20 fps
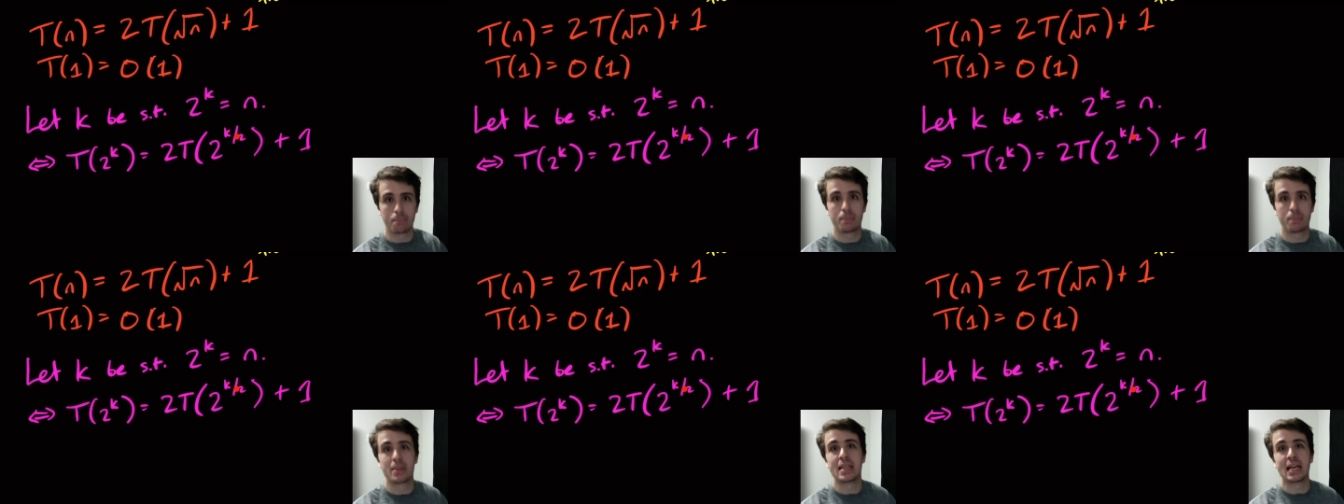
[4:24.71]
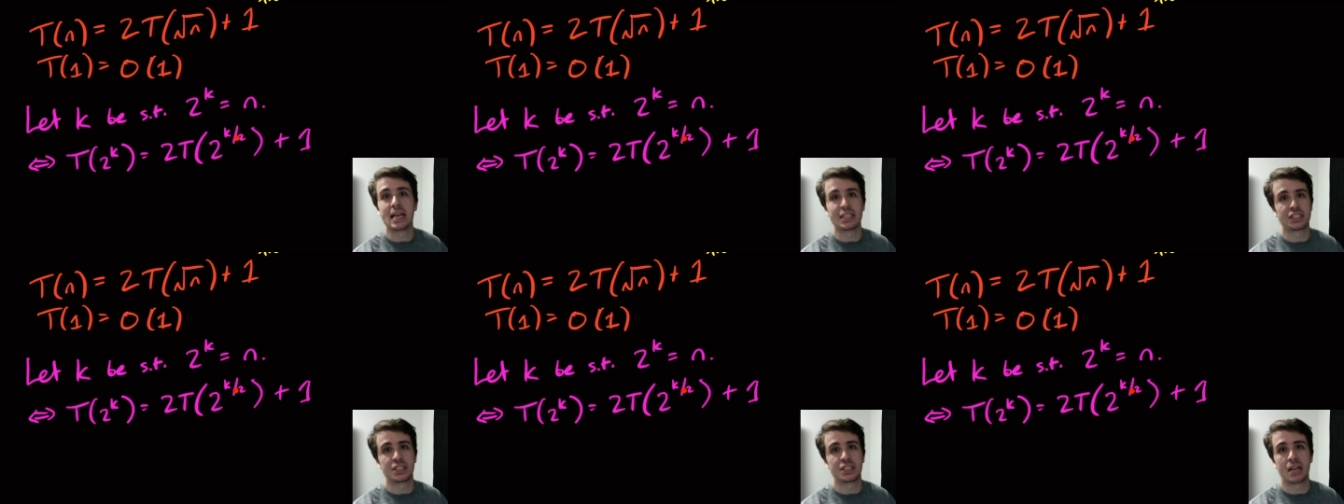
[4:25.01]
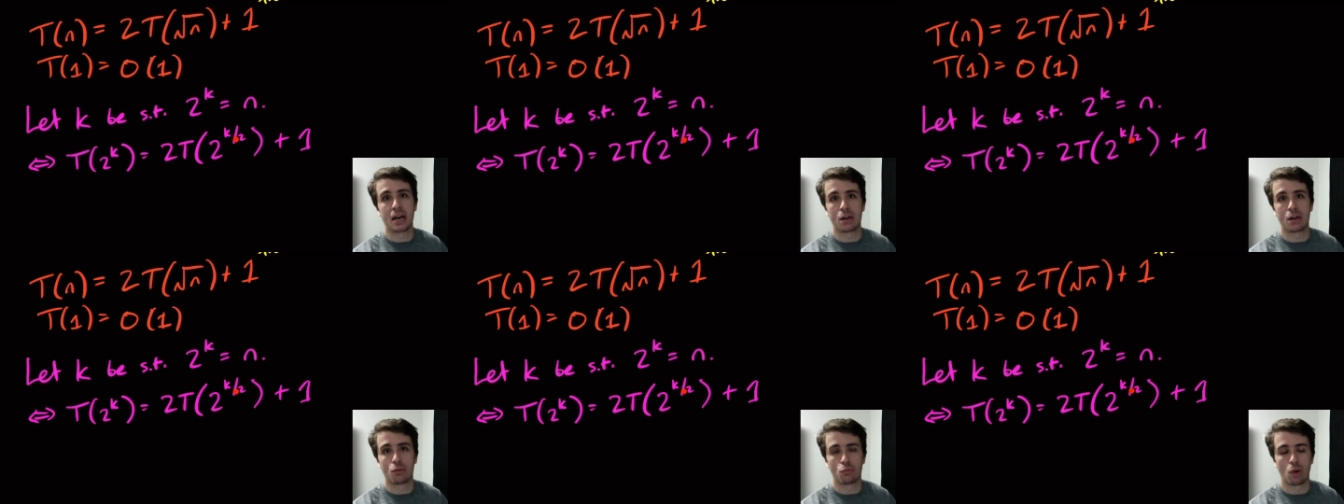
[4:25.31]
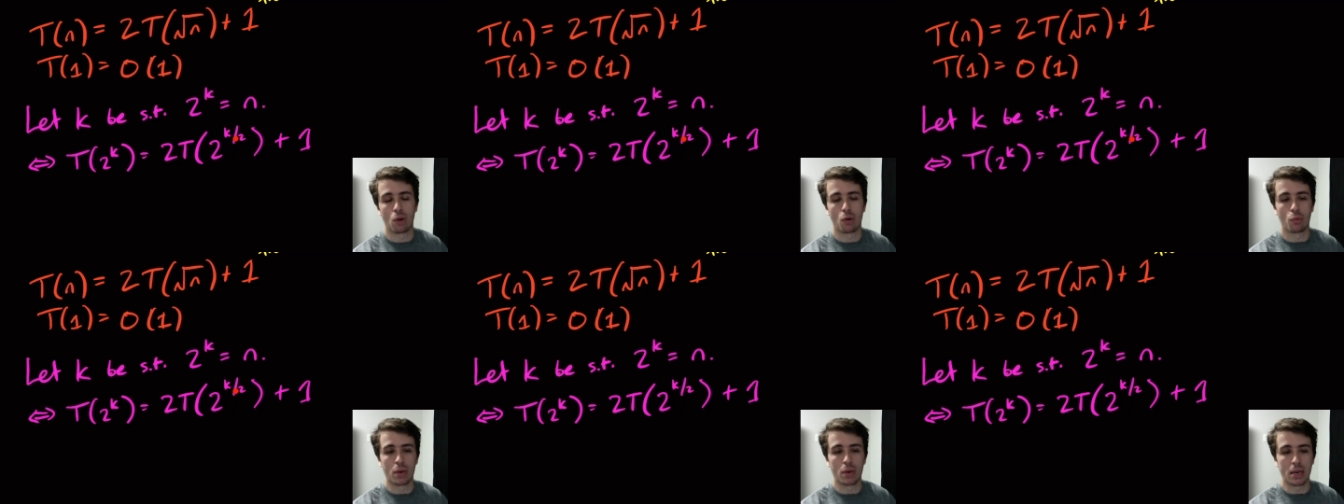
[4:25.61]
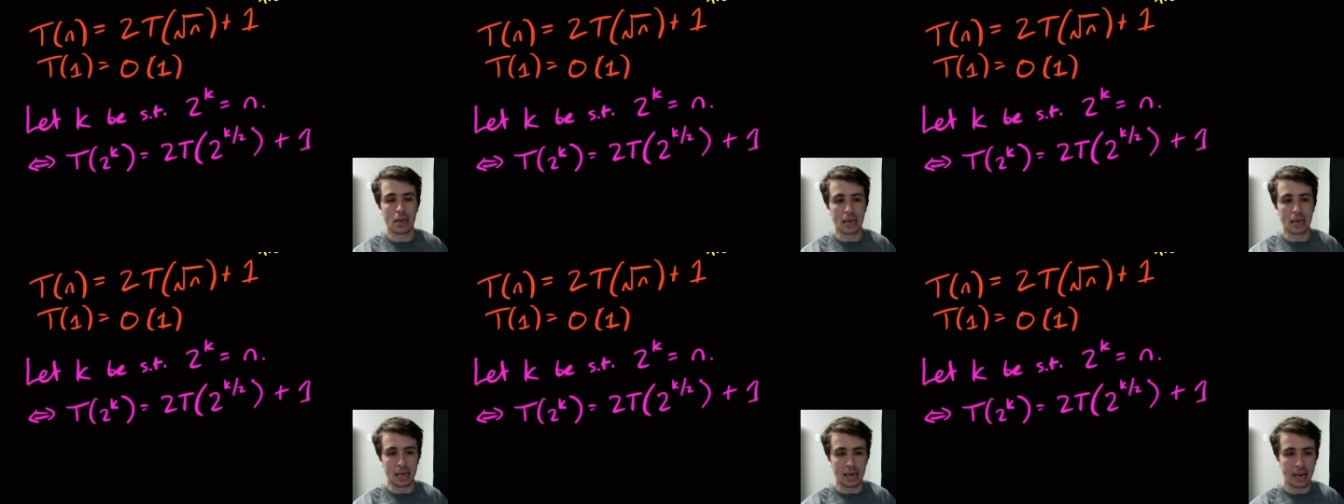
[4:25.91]
but that's not what
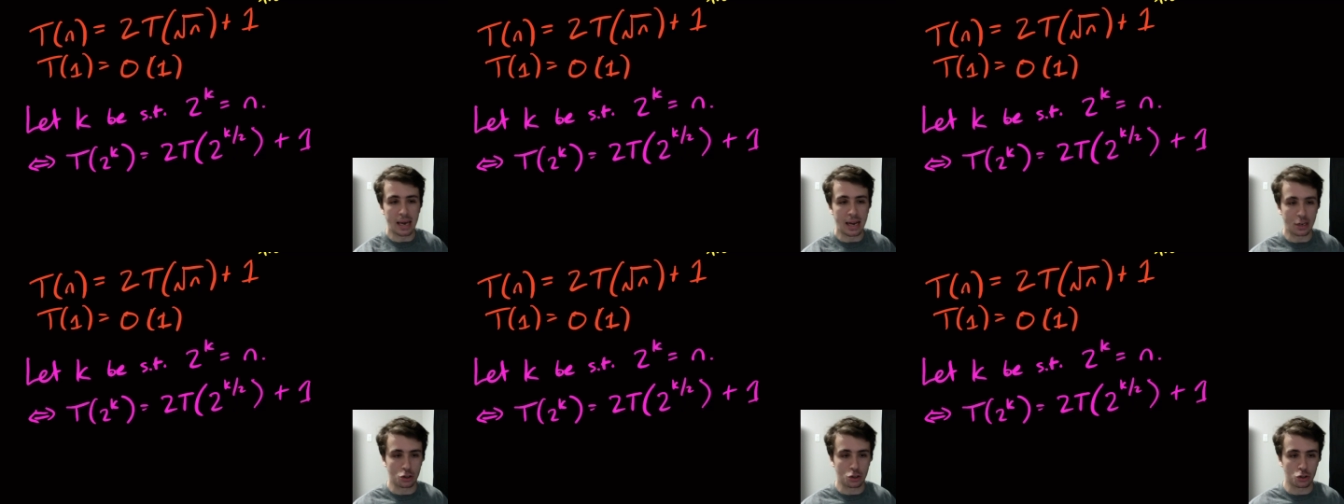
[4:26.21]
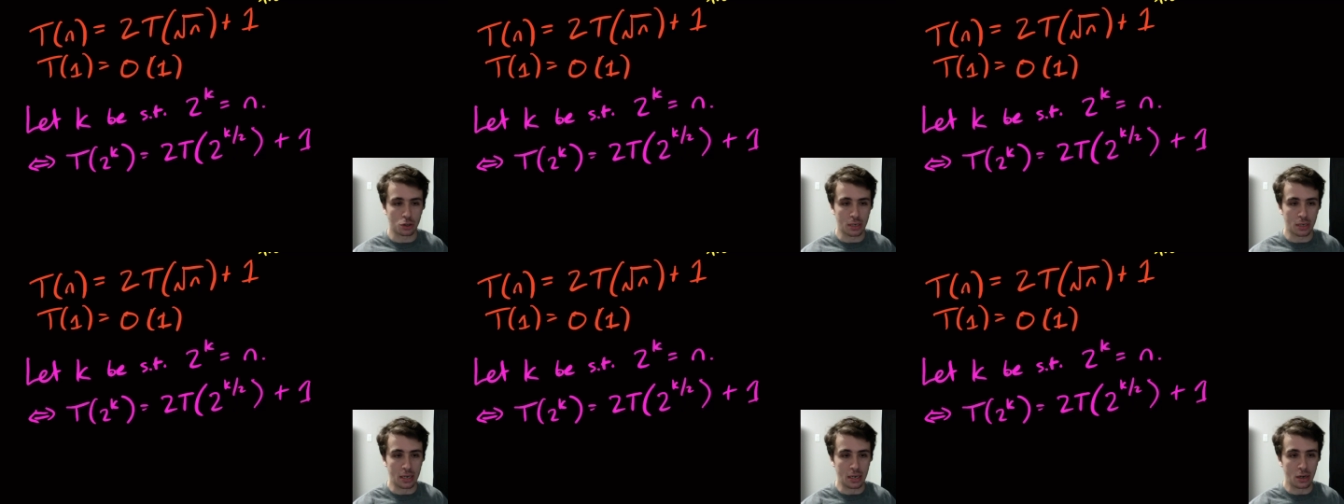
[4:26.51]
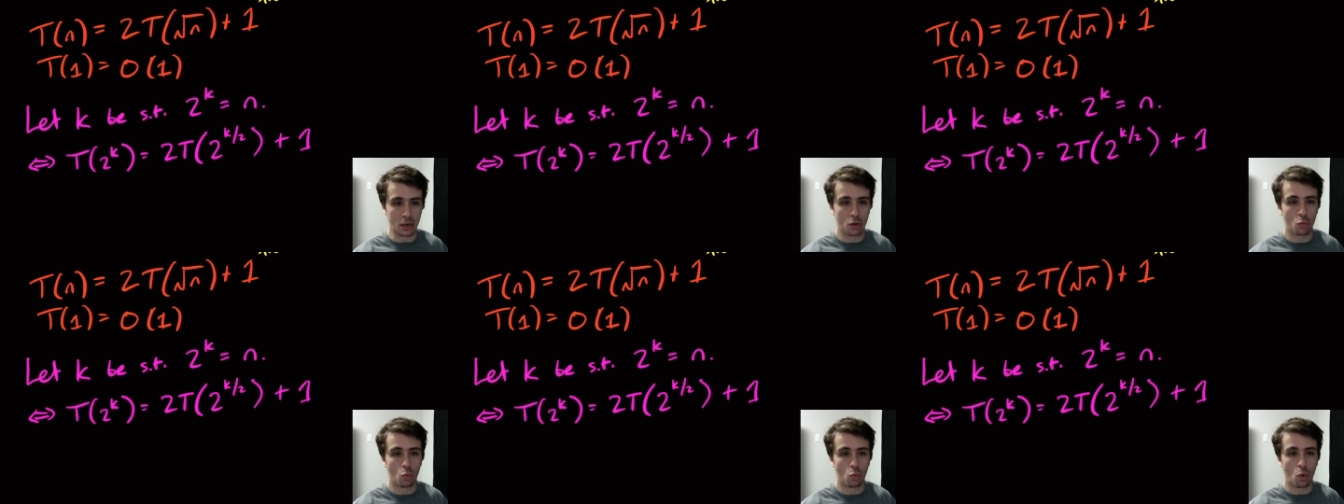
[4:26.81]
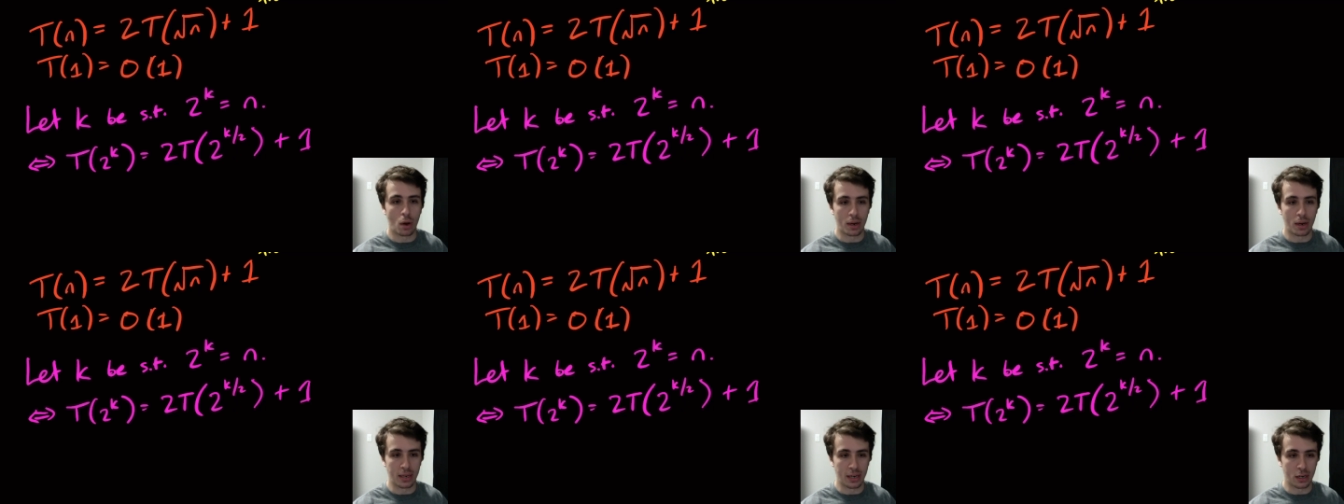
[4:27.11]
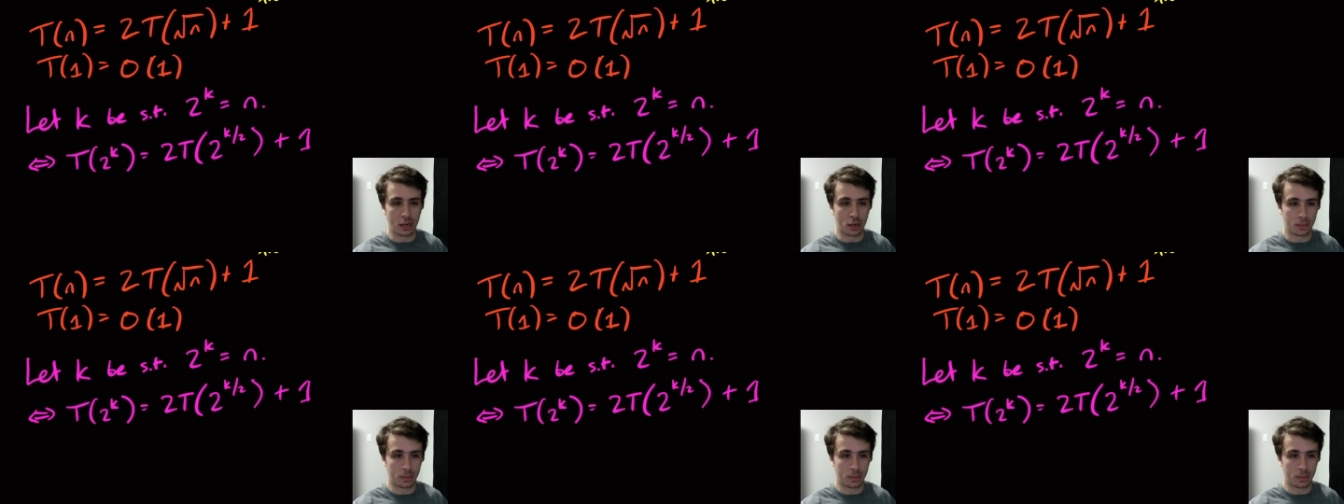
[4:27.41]
we actually want here.